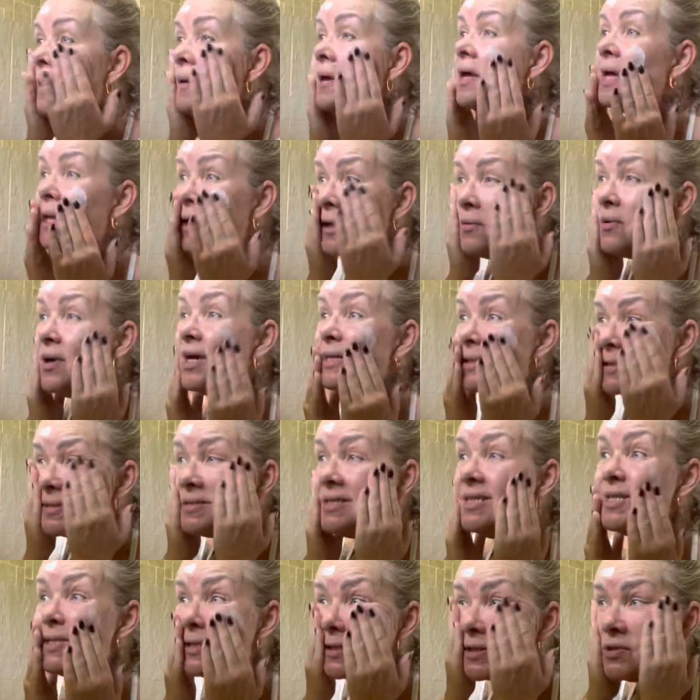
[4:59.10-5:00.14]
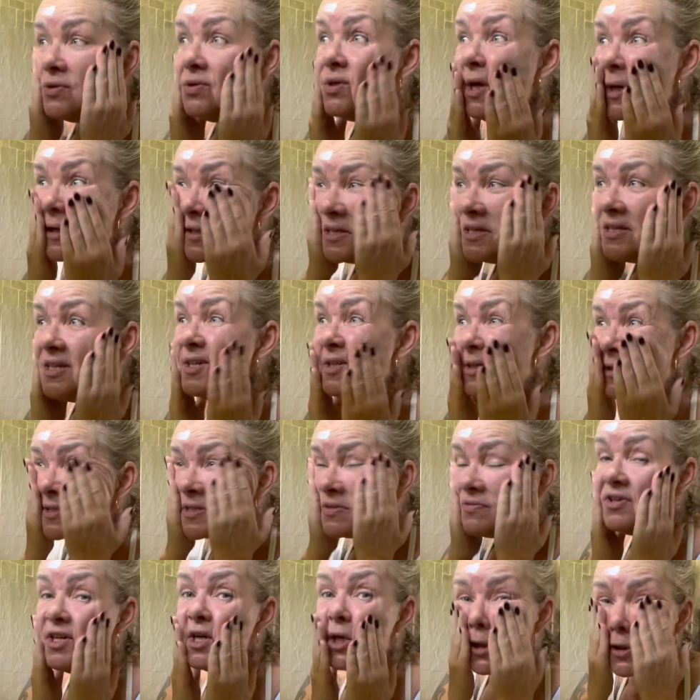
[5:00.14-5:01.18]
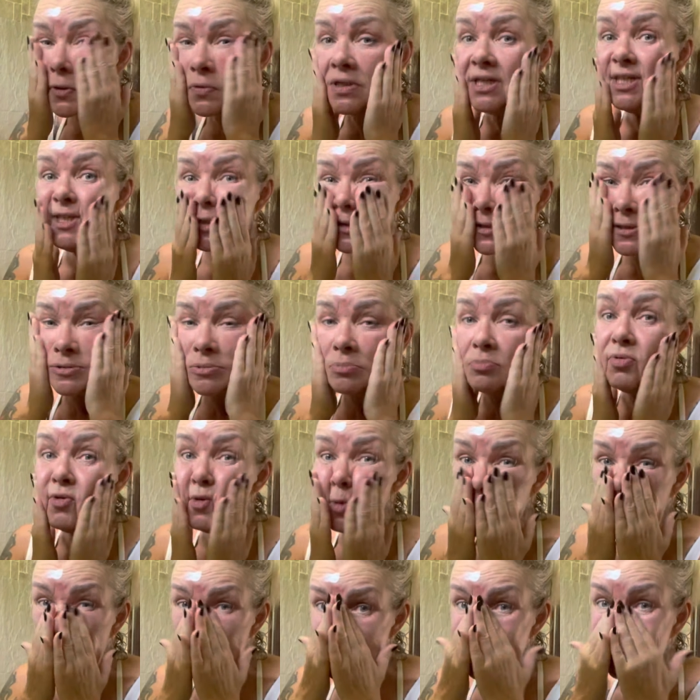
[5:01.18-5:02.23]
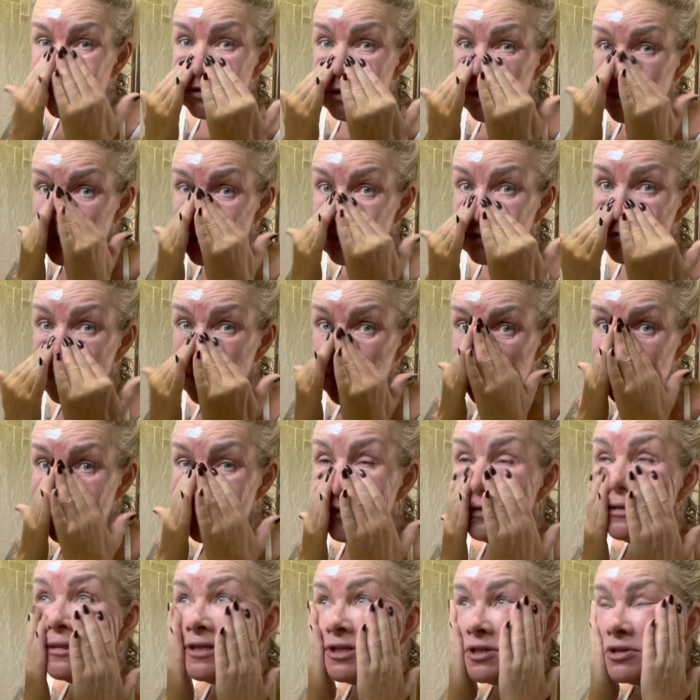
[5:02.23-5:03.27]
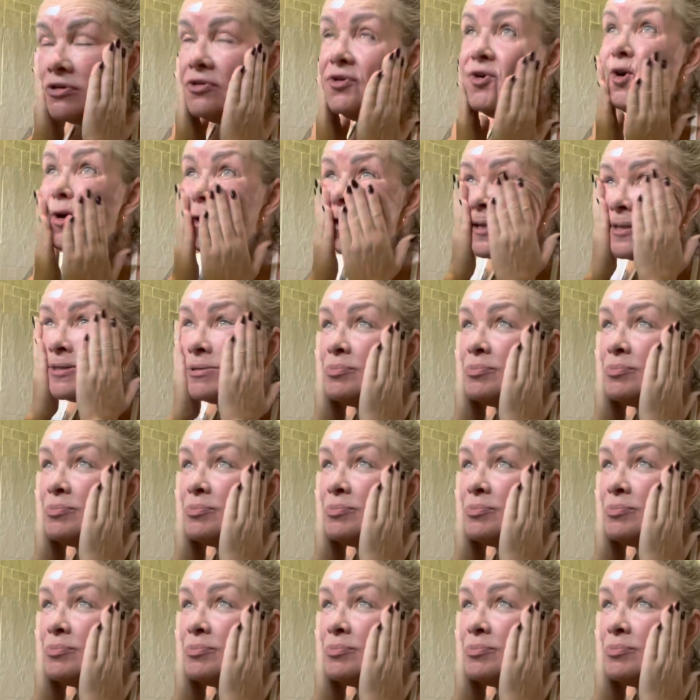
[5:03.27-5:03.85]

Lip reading: Anyways, it's a good idea. It's a very good idea to put on the sunscreen early in the